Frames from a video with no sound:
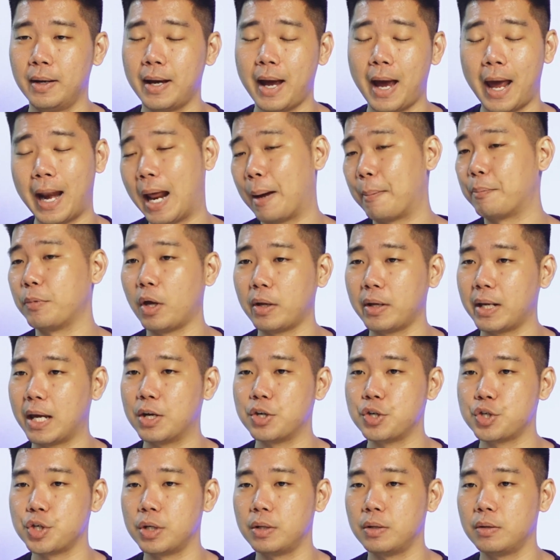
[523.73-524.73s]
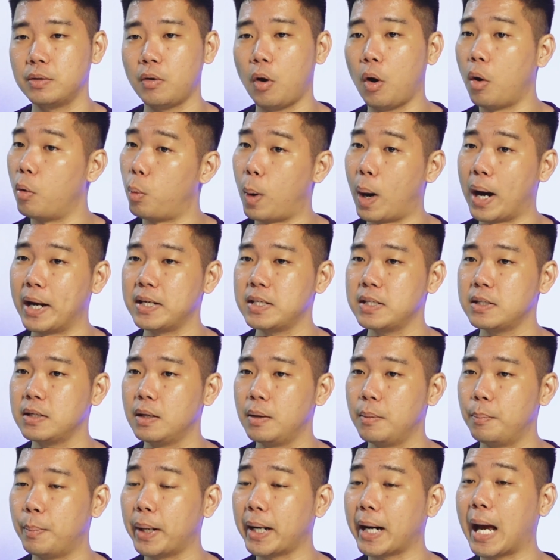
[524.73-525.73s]
And I'm not ancient or wise,
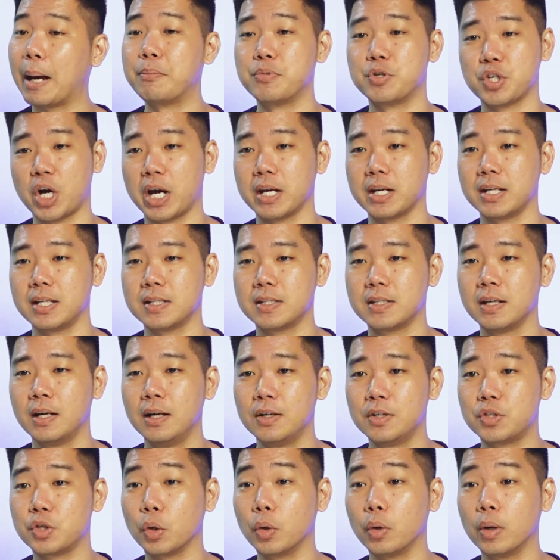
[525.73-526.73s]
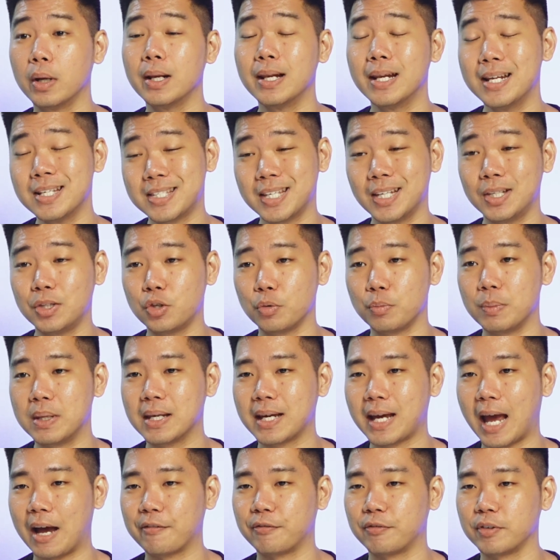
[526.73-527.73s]
but I'm Chinese. So listen to me
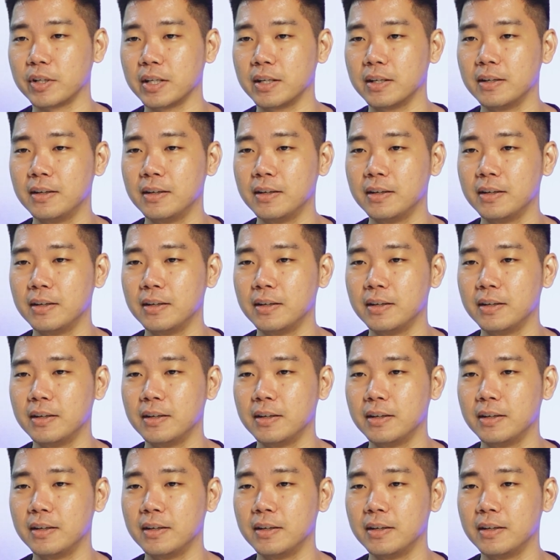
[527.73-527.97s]
carefully.